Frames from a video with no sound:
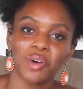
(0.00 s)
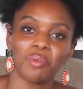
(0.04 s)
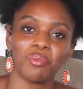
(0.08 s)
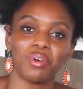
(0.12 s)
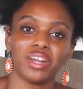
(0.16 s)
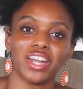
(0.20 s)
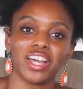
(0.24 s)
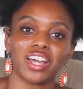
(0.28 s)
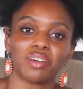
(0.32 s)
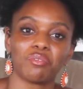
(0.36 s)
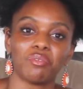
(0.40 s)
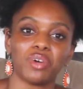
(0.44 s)

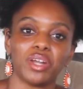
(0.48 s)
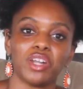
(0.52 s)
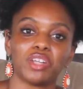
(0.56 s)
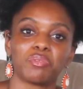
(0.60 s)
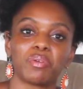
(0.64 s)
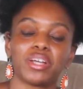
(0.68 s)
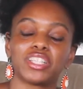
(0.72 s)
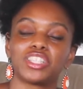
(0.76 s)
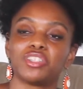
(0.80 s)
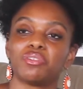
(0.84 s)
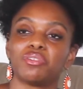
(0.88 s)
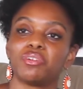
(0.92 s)

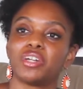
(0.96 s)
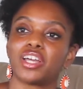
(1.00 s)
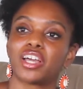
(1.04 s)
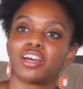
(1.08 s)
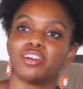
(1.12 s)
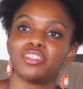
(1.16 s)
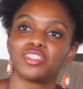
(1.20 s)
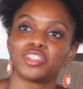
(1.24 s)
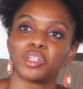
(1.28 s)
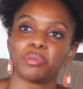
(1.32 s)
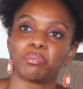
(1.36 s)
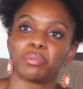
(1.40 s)
especially when it
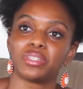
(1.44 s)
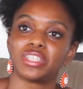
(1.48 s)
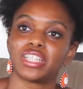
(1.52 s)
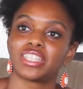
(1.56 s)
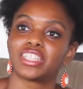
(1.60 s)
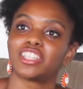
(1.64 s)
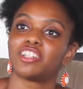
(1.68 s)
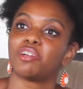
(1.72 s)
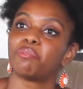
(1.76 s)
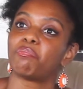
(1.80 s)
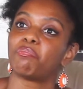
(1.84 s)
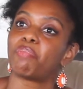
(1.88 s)
comes to a
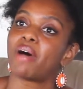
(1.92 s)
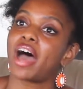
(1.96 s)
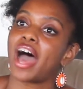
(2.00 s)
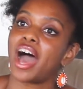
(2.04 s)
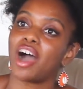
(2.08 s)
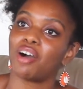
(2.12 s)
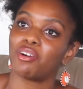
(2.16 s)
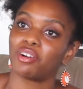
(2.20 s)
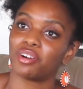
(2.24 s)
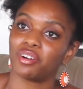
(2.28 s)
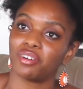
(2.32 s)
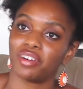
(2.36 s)
position of
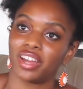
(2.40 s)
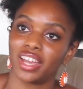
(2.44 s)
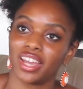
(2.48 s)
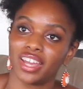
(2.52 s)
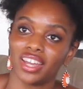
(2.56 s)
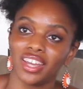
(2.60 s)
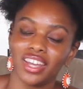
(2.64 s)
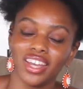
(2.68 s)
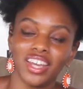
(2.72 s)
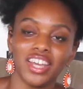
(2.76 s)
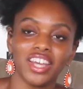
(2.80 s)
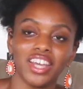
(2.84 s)
power,
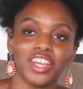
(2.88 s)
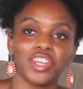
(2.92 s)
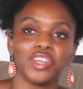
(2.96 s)
right?